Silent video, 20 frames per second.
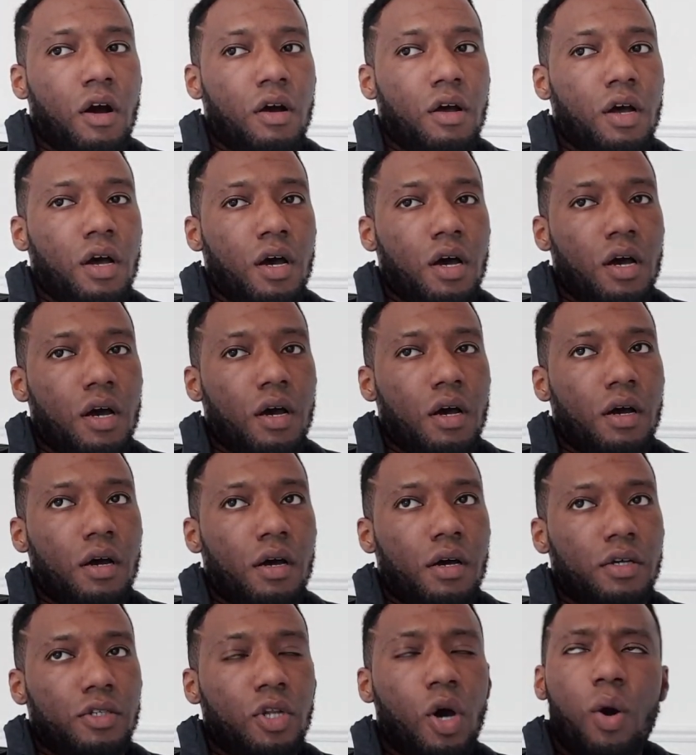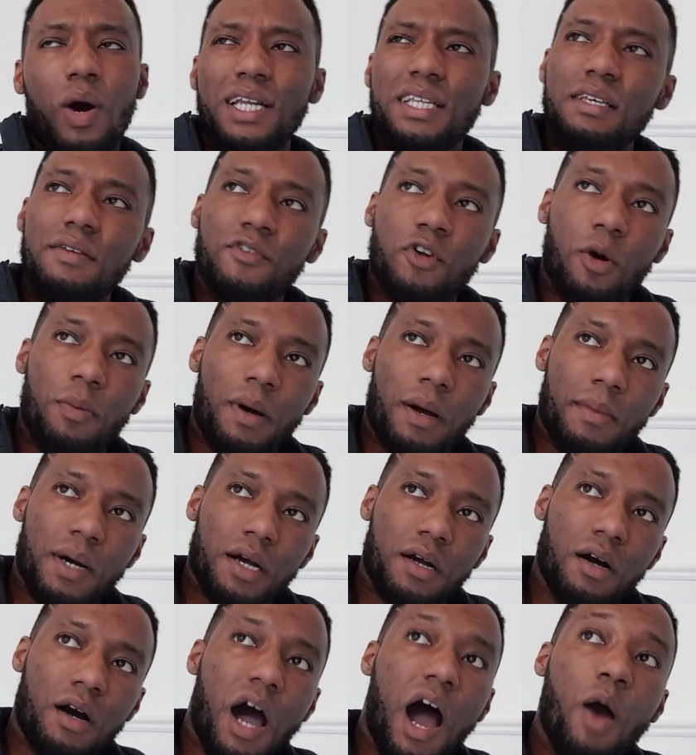uh, no, I didn't even hop out of my
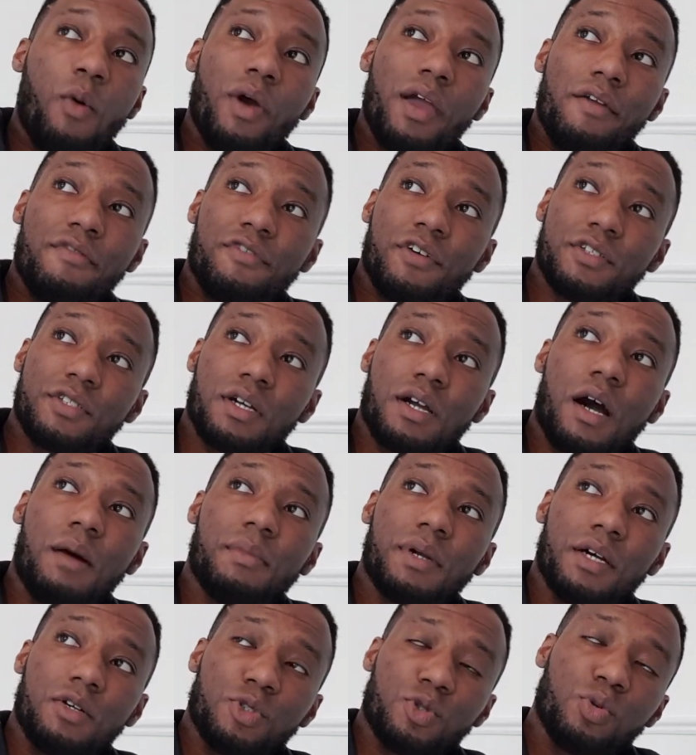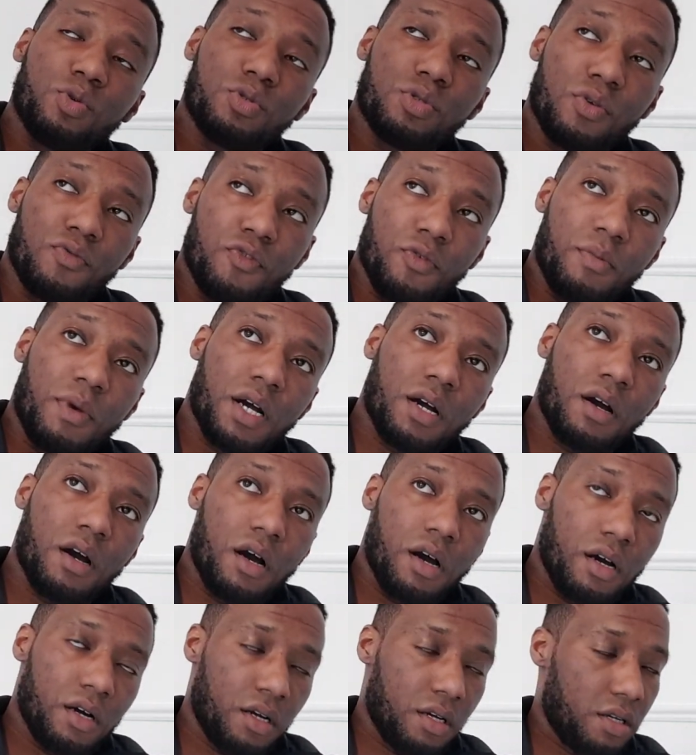car. I waited for her to come, and I was talking to her through my
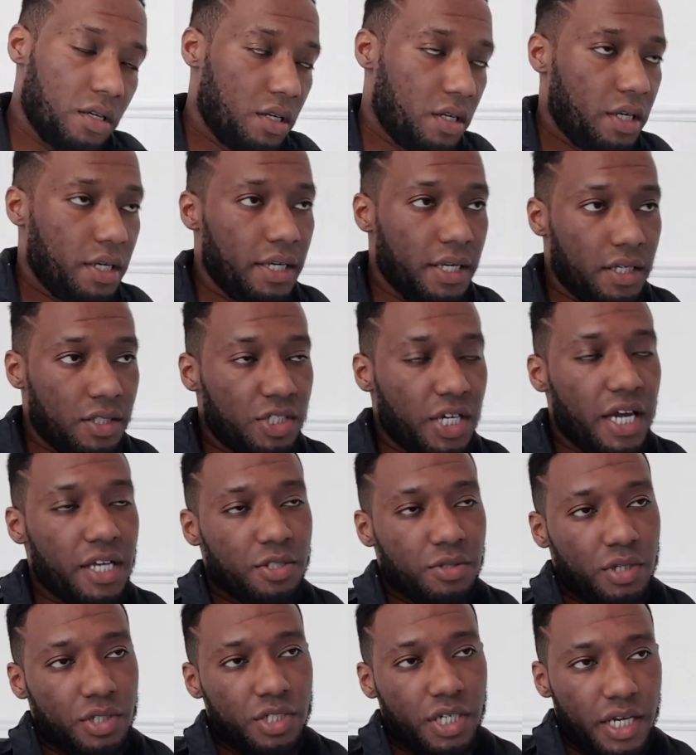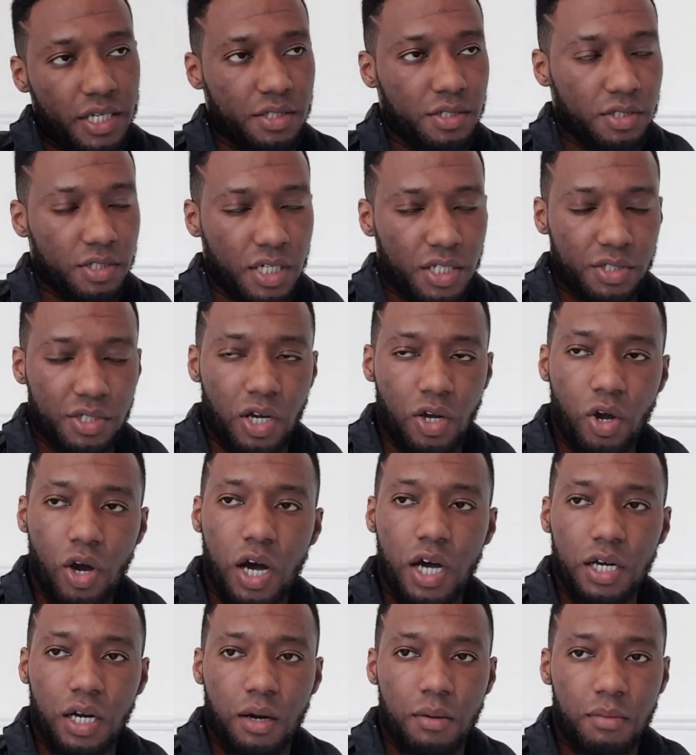car, chatting to her, chatting to her, chatting to her.
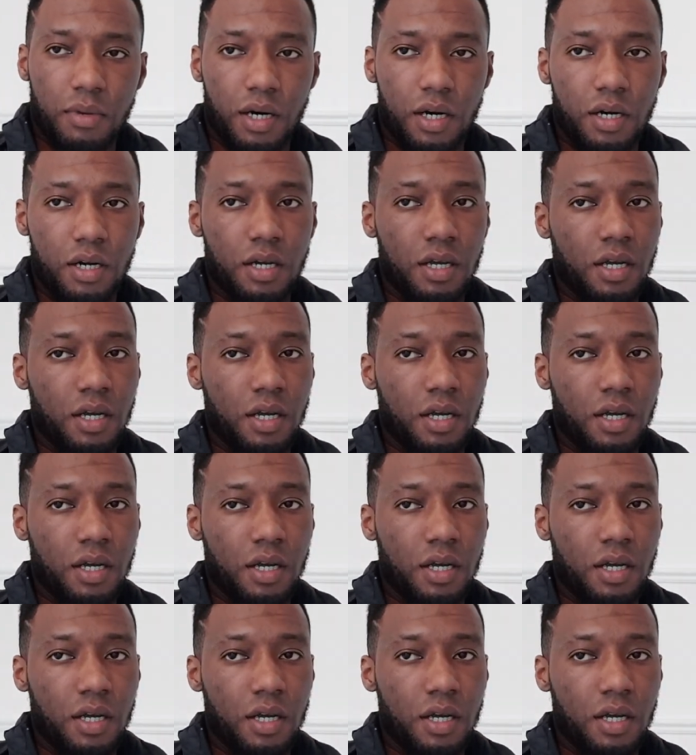Got her number,